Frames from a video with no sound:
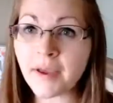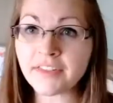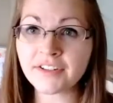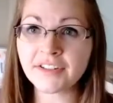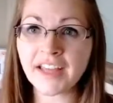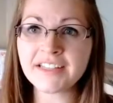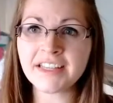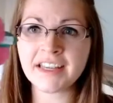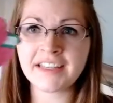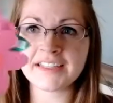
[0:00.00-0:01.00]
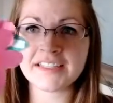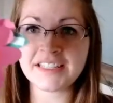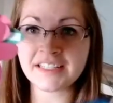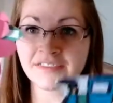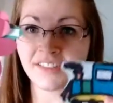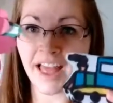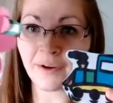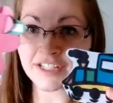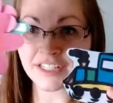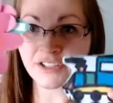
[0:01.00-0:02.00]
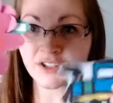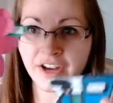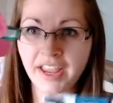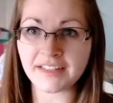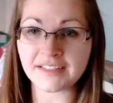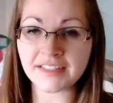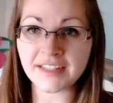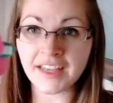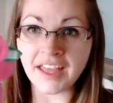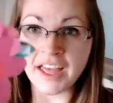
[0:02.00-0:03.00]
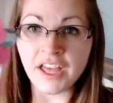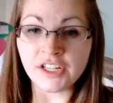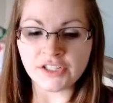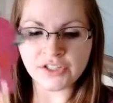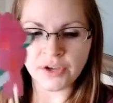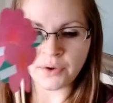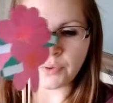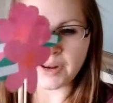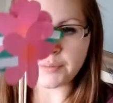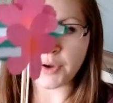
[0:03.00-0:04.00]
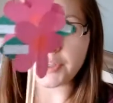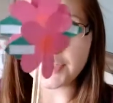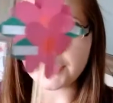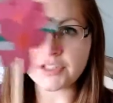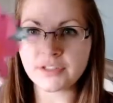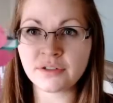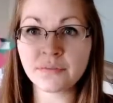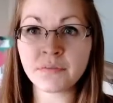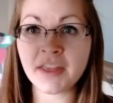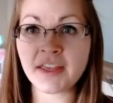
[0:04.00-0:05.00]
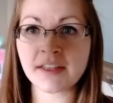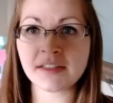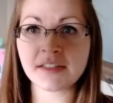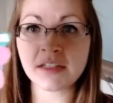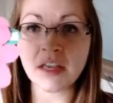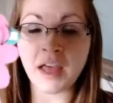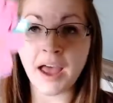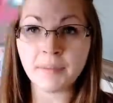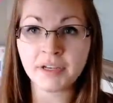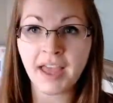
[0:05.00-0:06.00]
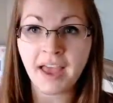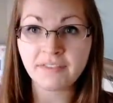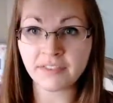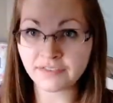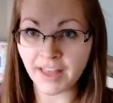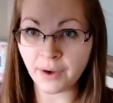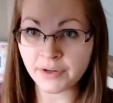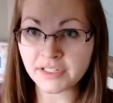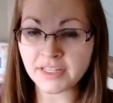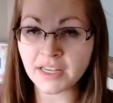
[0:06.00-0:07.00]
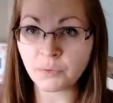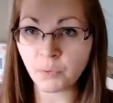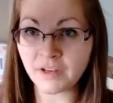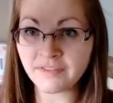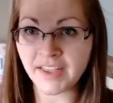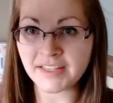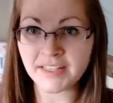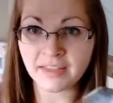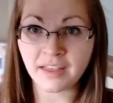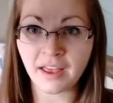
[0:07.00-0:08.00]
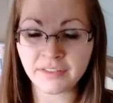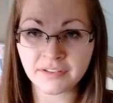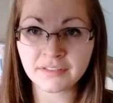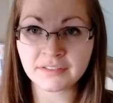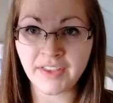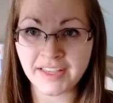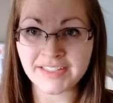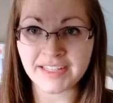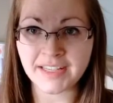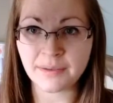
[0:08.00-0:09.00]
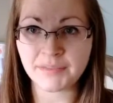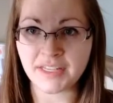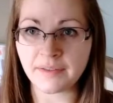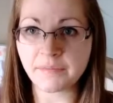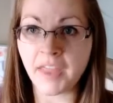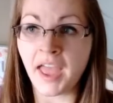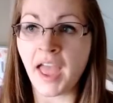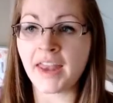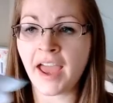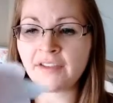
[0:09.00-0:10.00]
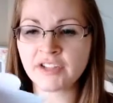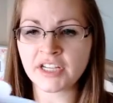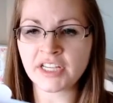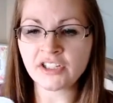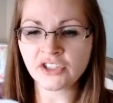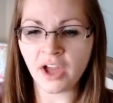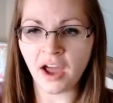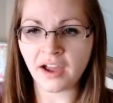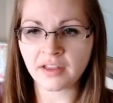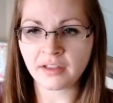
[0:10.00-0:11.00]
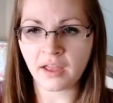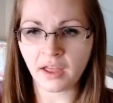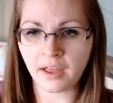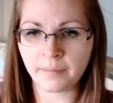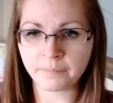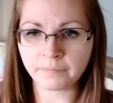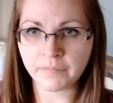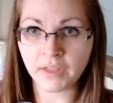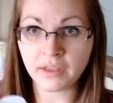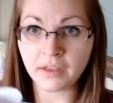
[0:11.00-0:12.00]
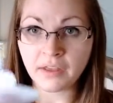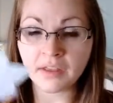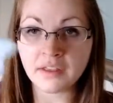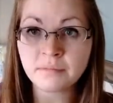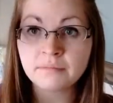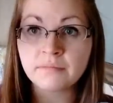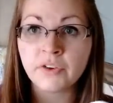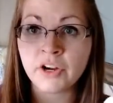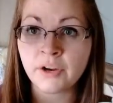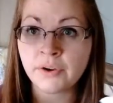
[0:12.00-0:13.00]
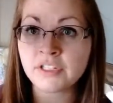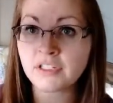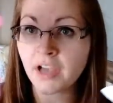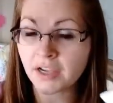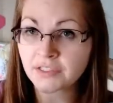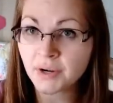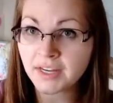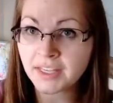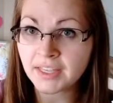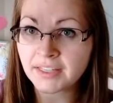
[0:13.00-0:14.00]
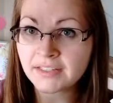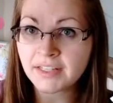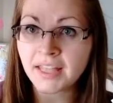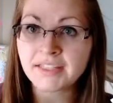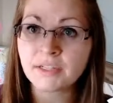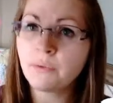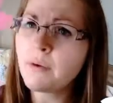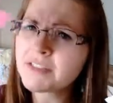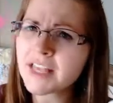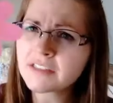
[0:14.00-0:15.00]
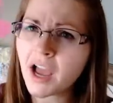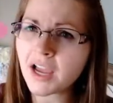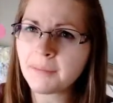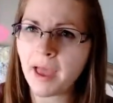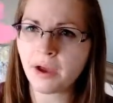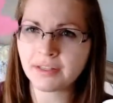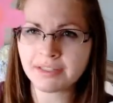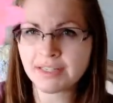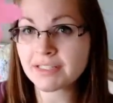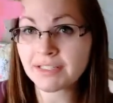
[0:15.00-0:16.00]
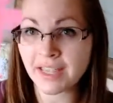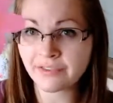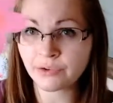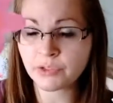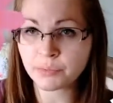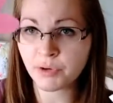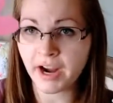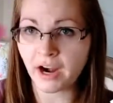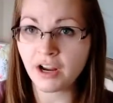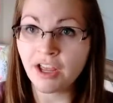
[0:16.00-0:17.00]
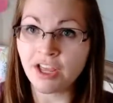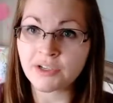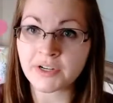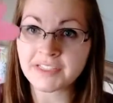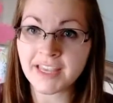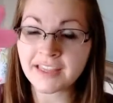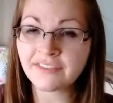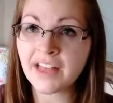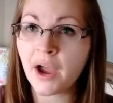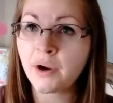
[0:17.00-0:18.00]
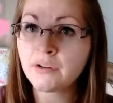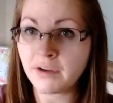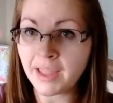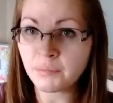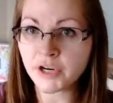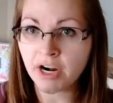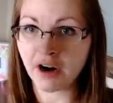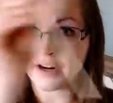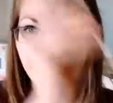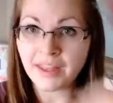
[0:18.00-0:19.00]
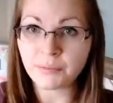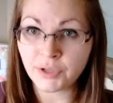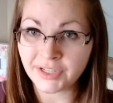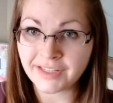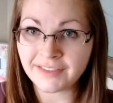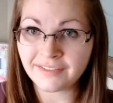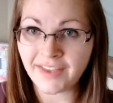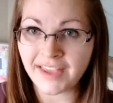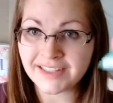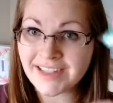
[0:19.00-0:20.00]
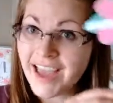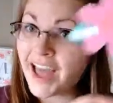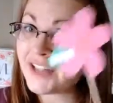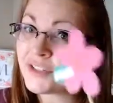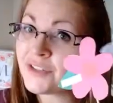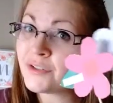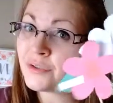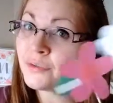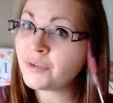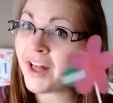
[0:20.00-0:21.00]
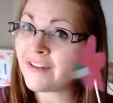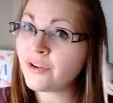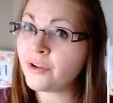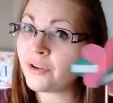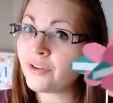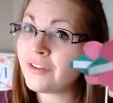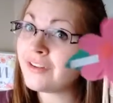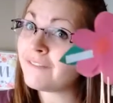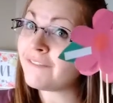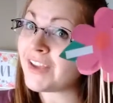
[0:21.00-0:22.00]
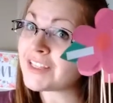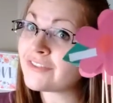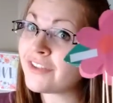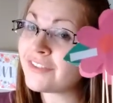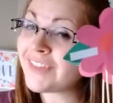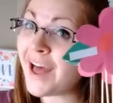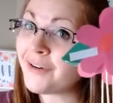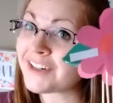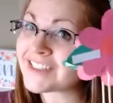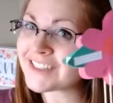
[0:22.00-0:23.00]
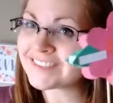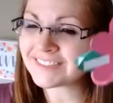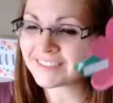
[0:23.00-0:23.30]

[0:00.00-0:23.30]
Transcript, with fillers: My third idea is these flowers and trains. So what I'm going to do is I'm going to have the flowers in one vase and the other vase that's empty. And after each talk, um, we're going to talk to our kids and say, what was that talk about? And let's see if it was prayer. So we're going to take a flower, write prayer on it, and put it in the vase. And soon we'll have a whole vase full of flowers.